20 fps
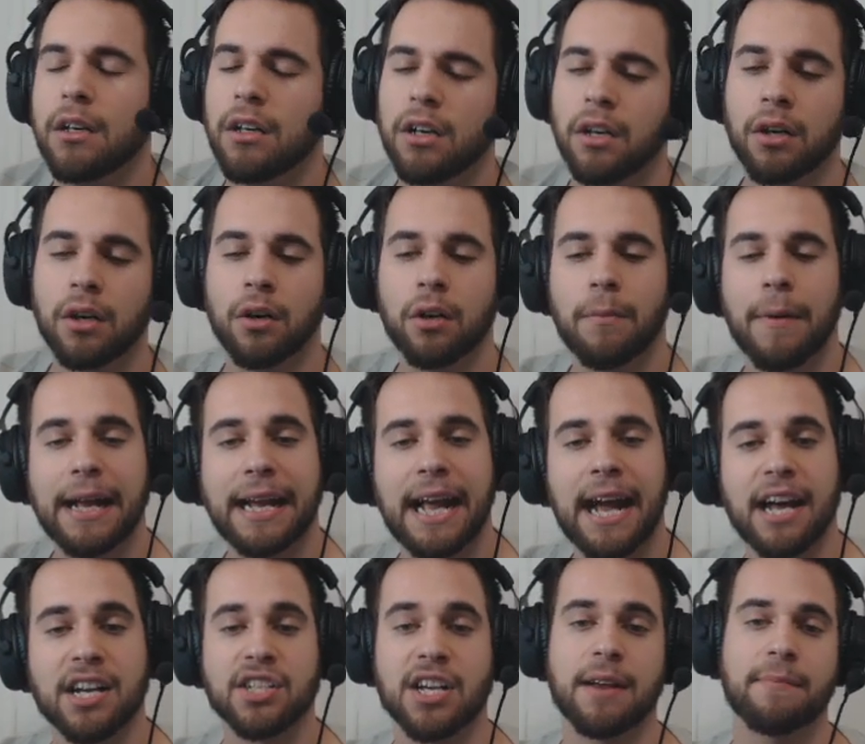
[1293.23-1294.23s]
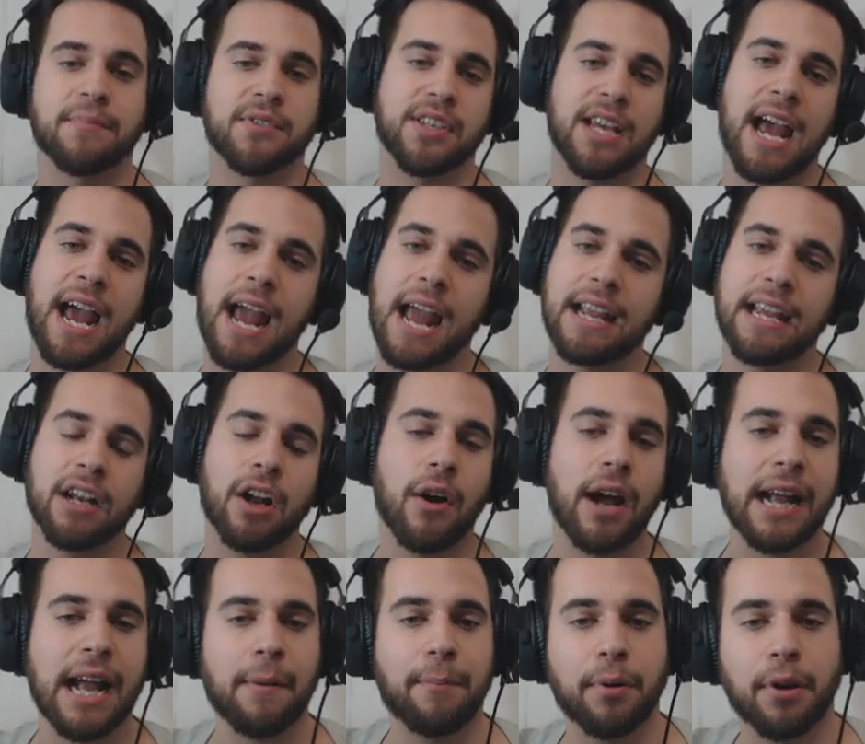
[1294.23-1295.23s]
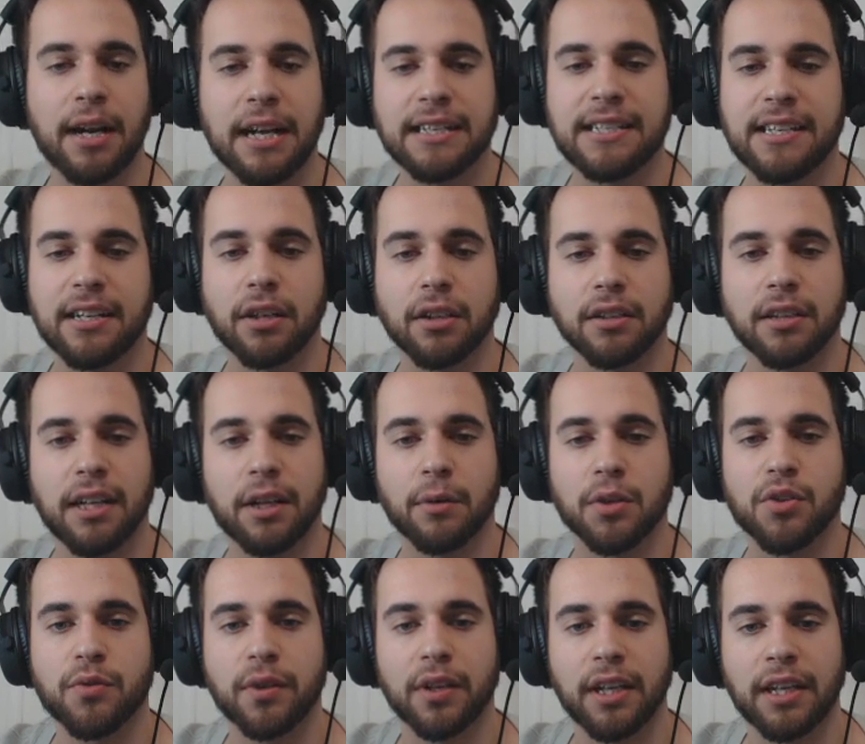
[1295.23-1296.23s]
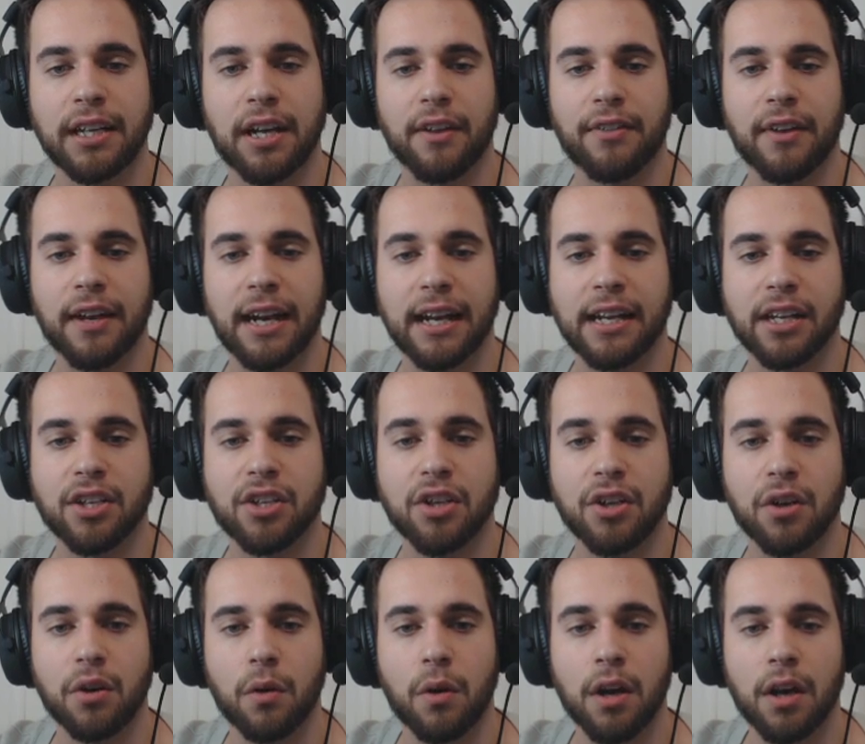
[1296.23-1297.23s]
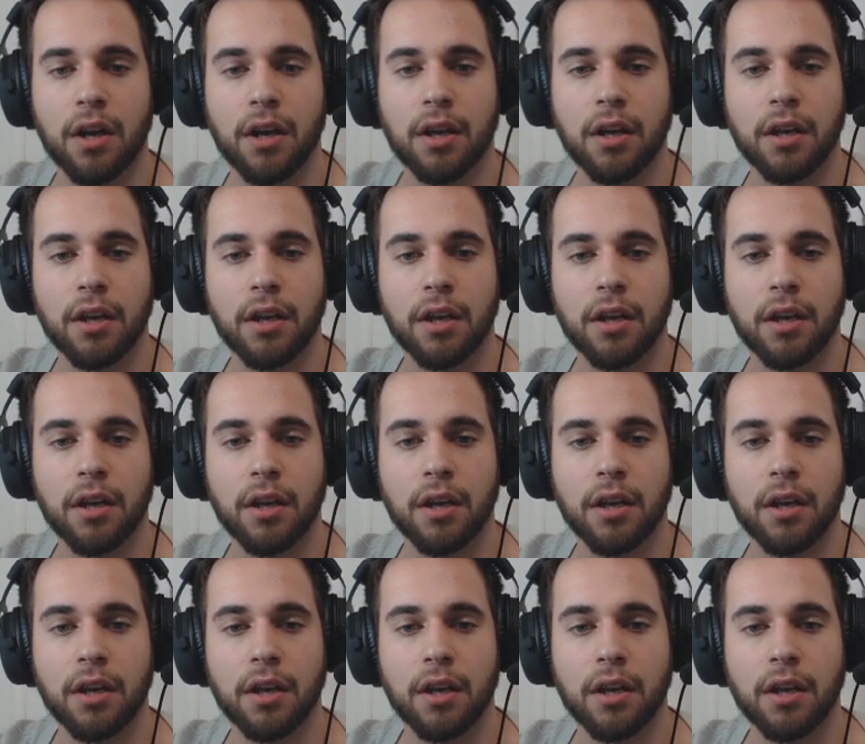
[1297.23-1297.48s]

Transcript: Oh my gosh, you know, I got put on tilt. There was really nothing I could do.